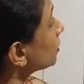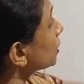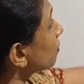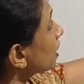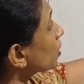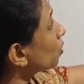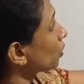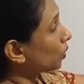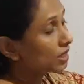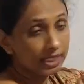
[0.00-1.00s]
which will
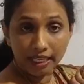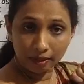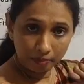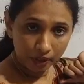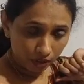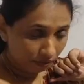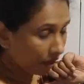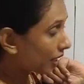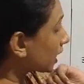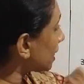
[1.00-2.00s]
go to the statement of
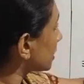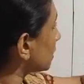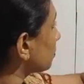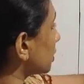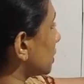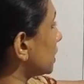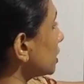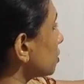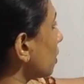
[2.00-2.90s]
financial position.